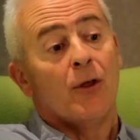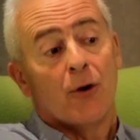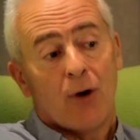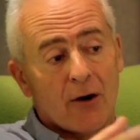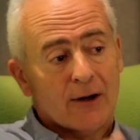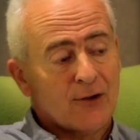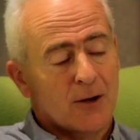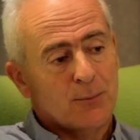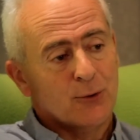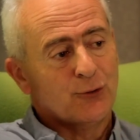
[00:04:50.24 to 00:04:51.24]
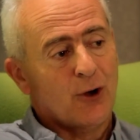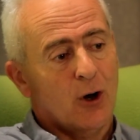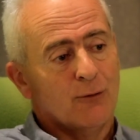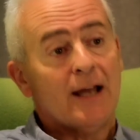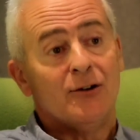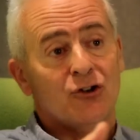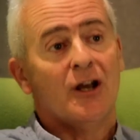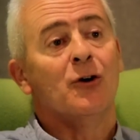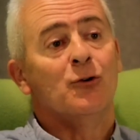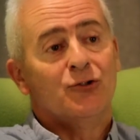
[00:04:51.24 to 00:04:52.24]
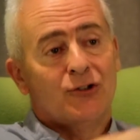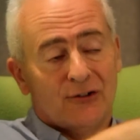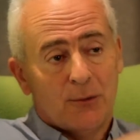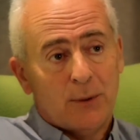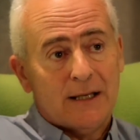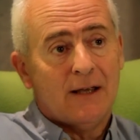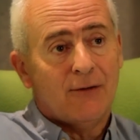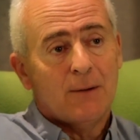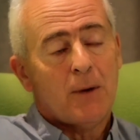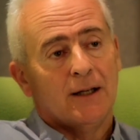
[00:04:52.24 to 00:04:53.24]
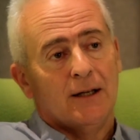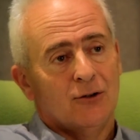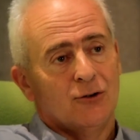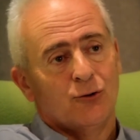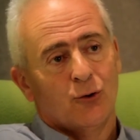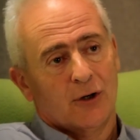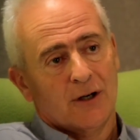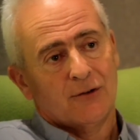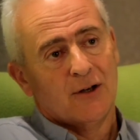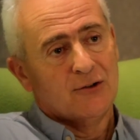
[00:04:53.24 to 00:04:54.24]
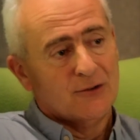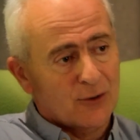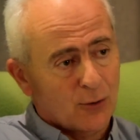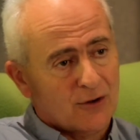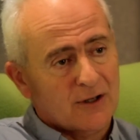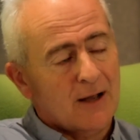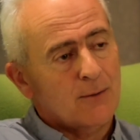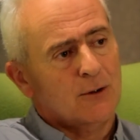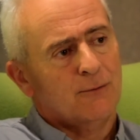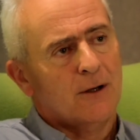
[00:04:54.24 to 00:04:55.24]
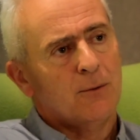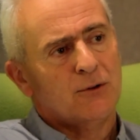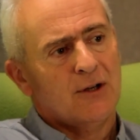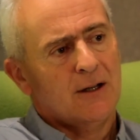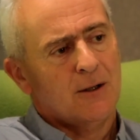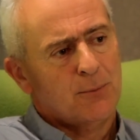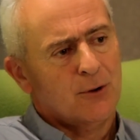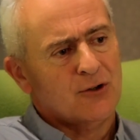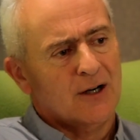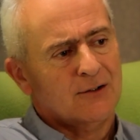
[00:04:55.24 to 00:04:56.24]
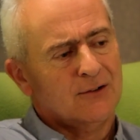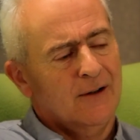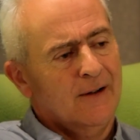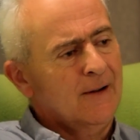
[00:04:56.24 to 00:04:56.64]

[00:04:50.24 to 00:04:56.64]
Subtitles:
There are examples of NGOs just simply giving money to news organisations in order to get them to fund particular projects.